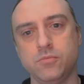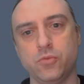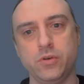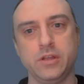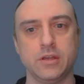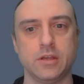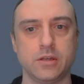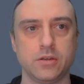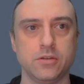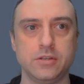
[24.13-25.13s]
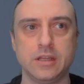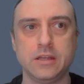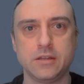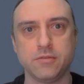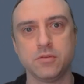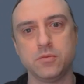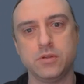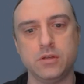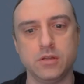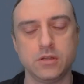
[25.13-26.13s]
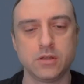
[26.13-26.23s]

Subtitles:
morning and good day to everyone.